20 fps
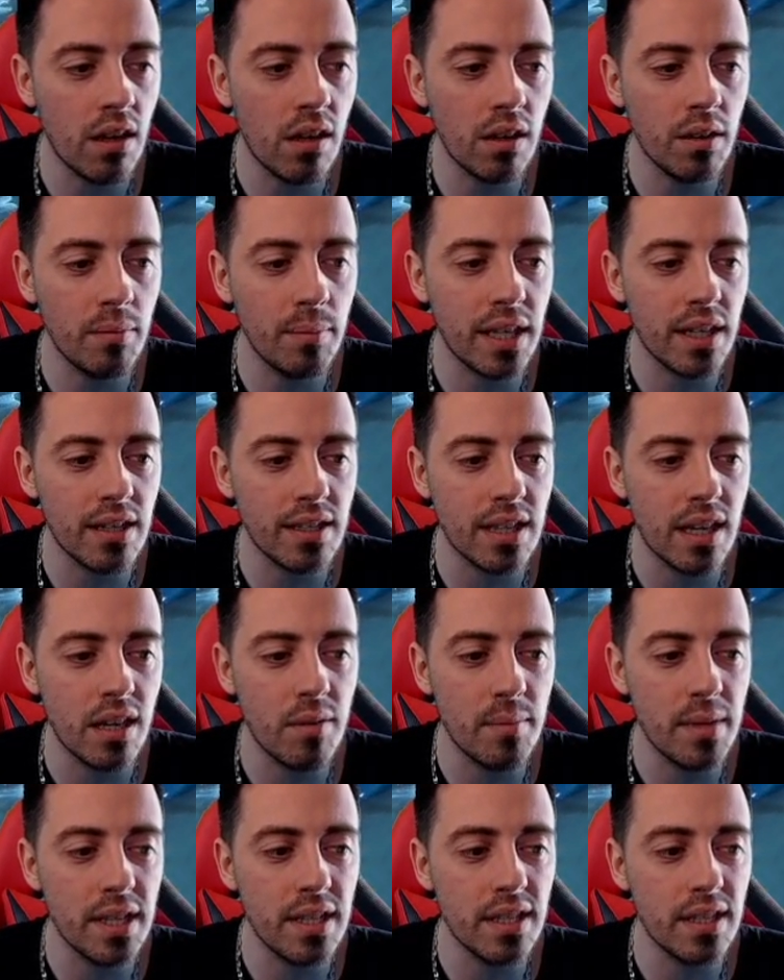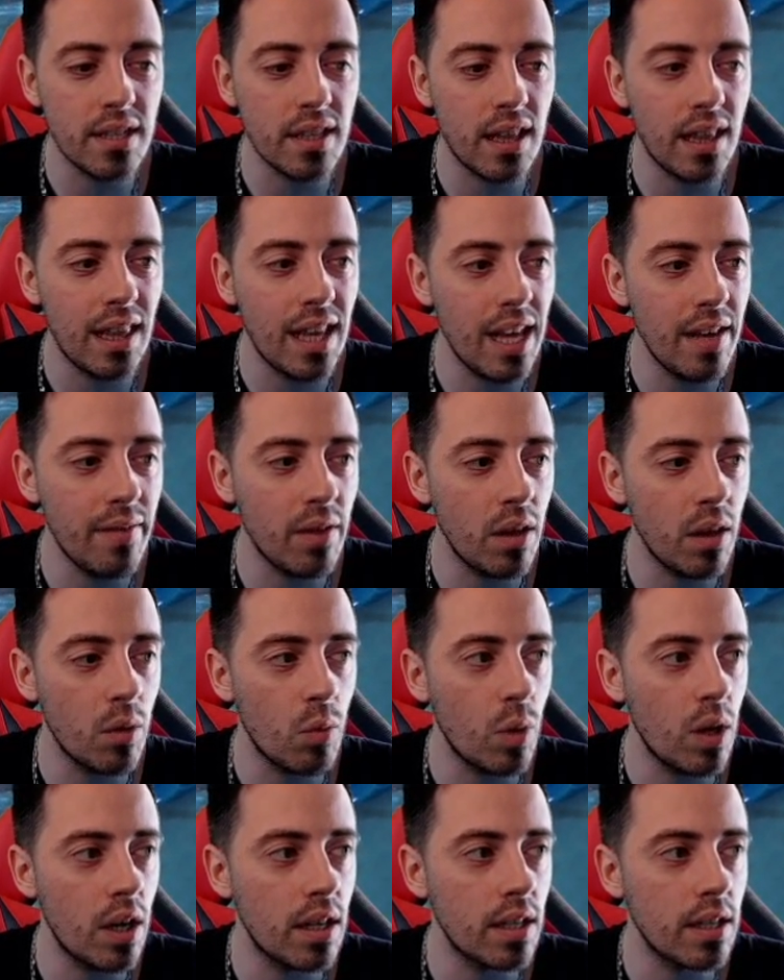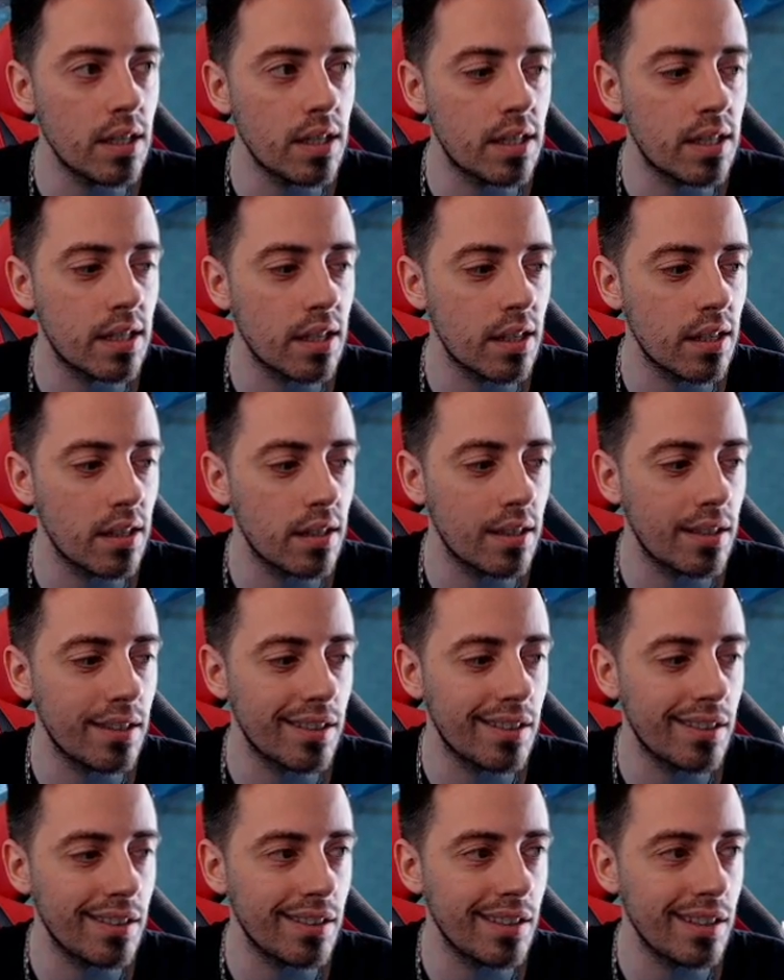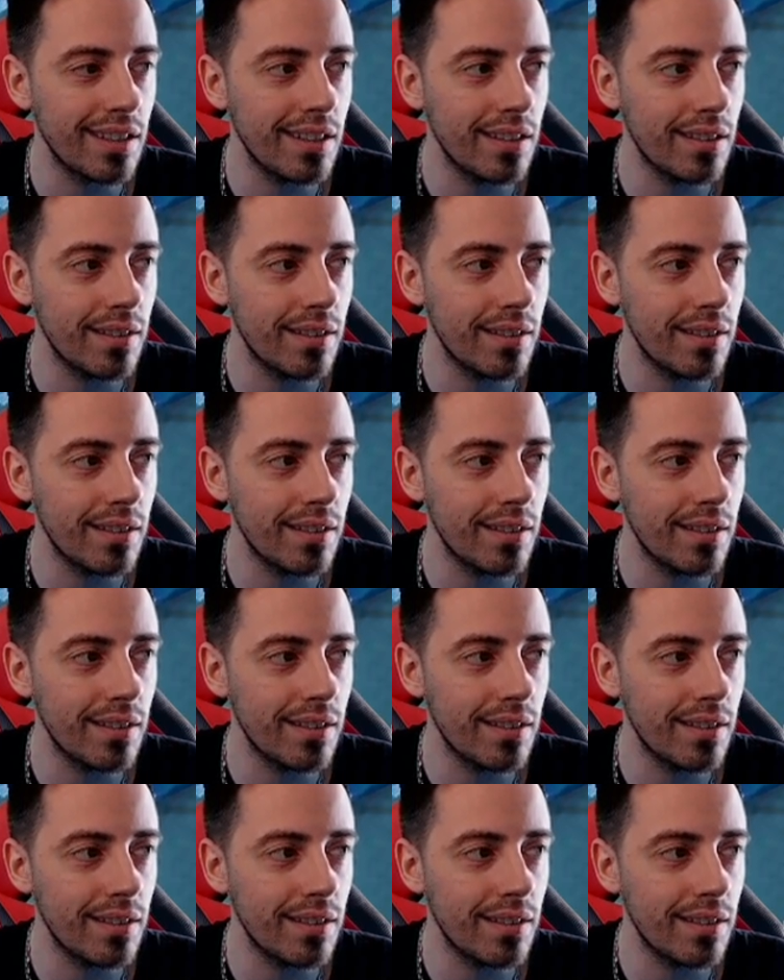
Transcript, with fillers: hard because enemies level was uh,